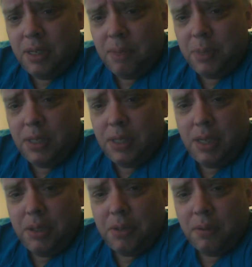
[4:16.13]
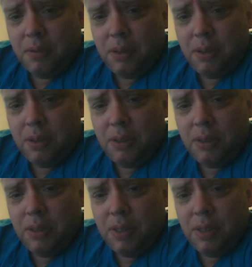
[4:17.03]
That potential
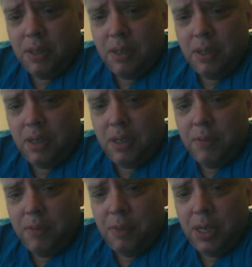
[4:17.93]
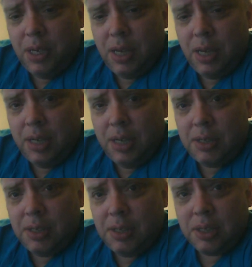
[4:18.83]
a human being
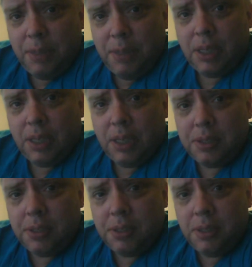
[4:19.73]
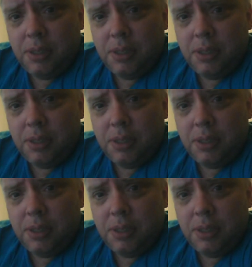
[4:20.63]
has is limitless.